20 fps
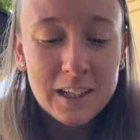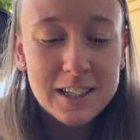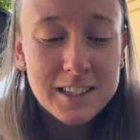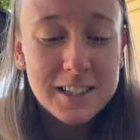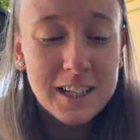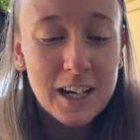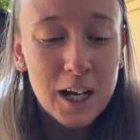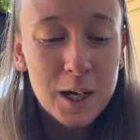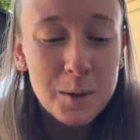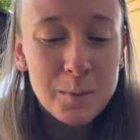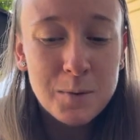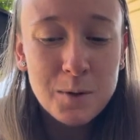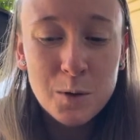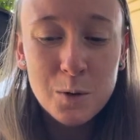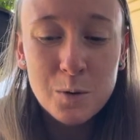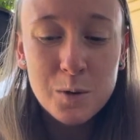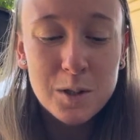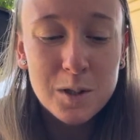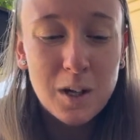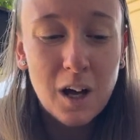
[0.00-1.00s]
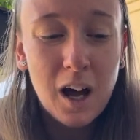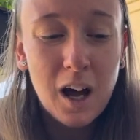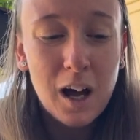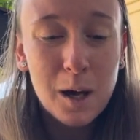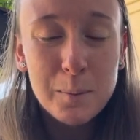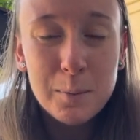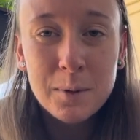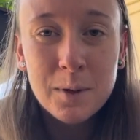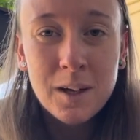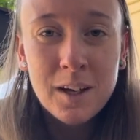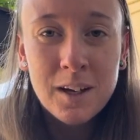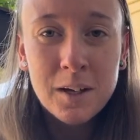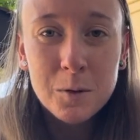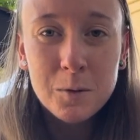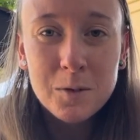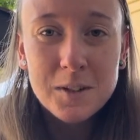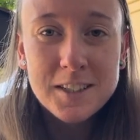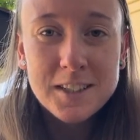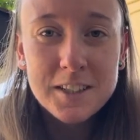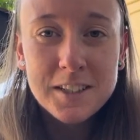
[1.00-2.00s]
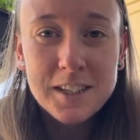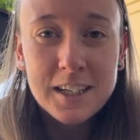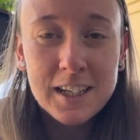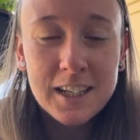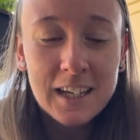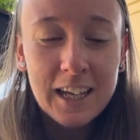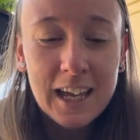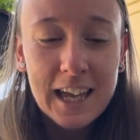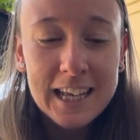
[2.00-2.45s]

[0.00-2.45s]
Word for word: It's time to stop resisting